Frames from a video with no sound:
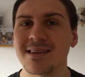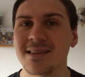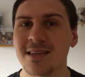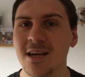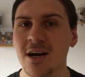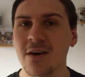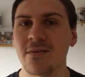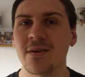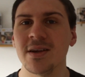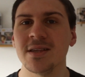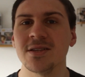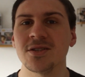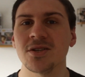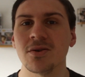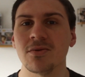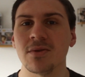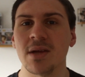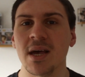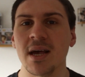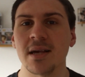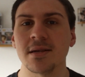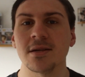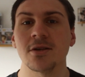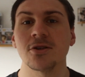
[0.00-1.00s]
delve into
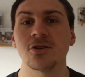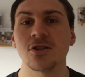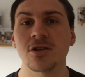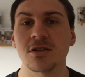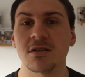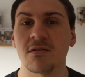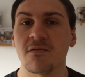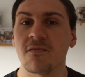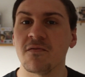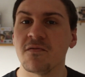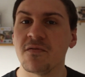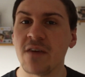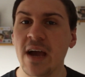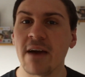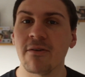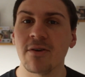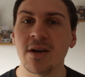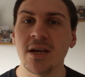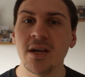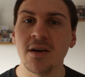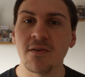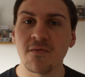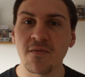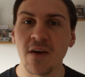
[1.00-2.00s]
this. It's just a
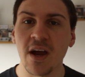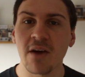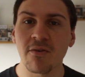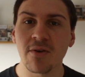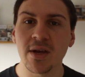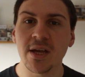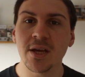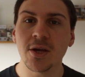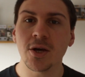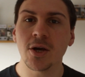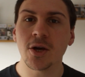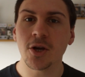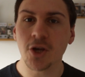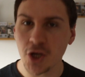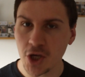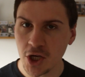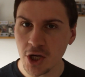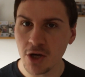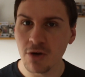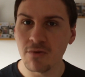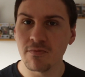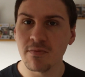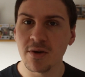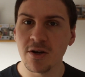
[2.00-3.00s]
very, very
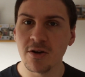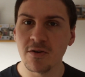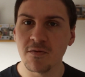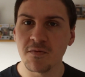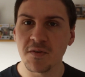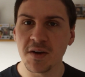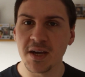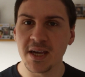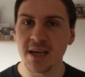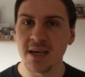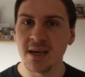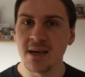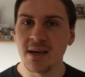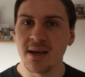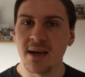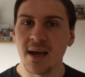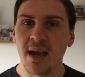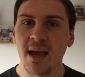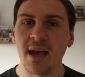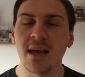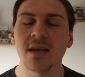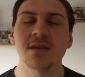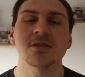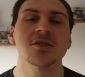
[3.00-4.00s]
cute movie.
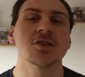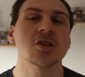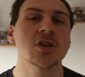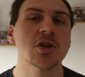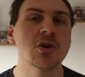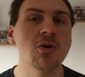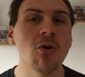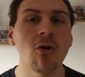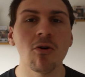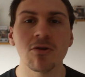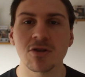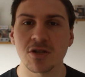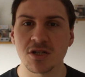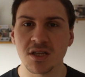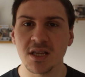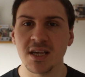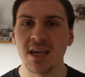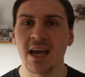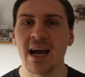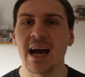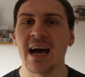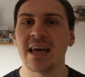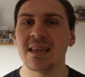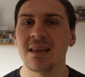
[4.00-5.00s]
It is
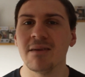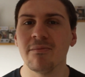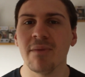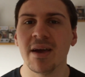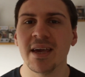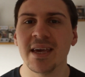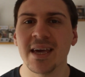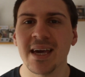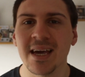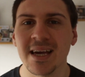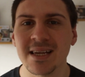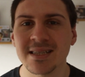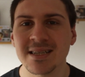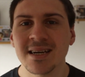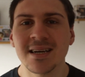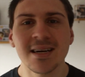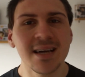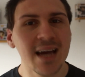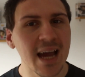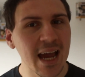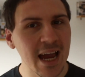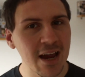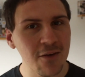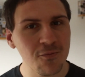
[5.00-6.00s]
gorgeously animated.
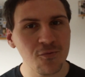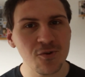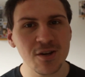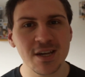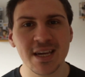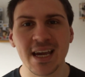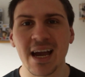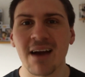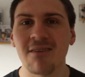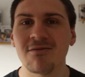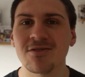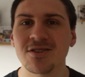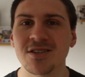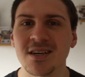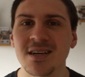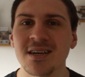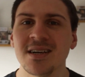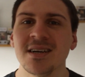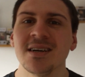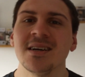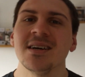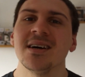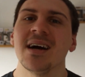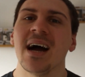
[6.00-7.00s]
Every
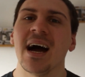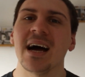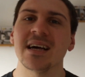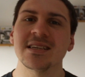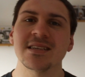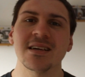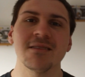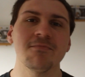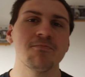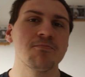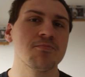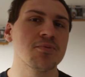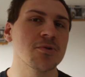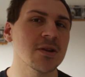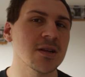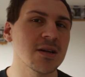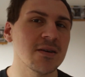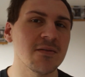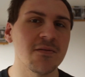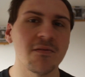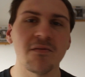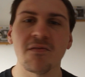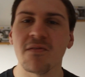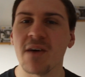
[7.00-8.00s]
character has a
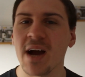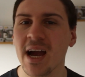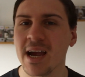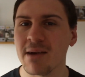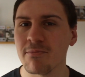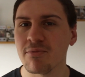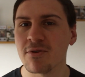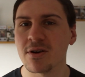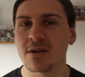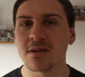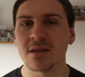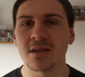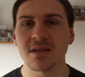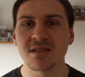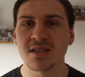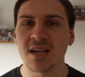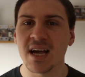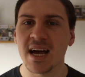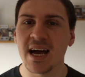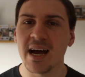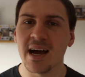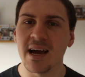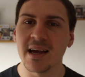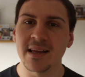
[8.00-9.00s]
brilliant, vibrant
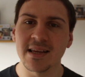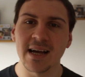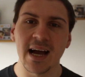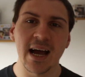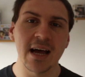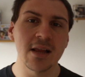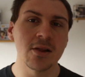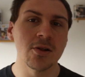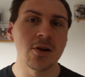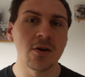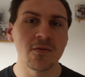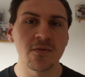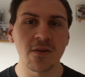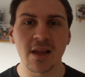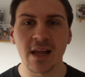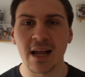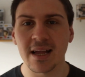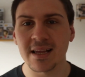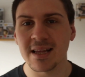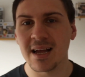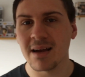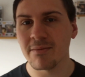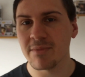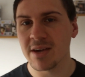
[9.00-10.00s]
design. I love the
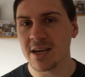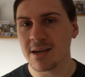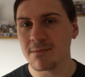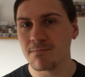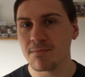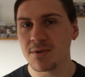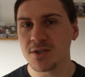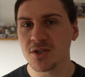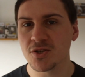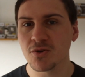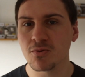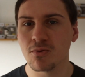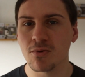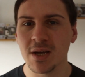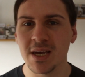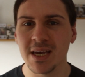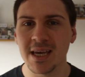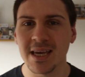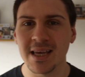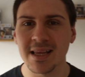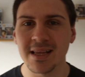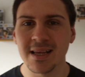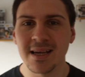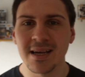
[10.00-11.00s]
dynamic
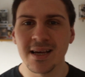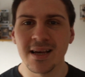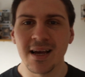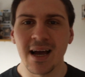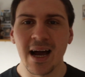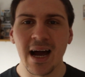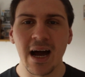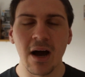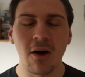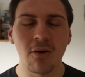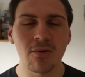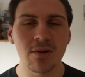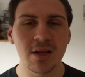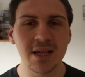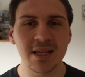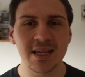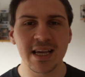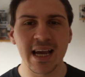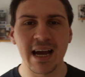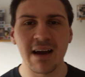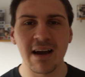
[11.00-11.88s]
between our lead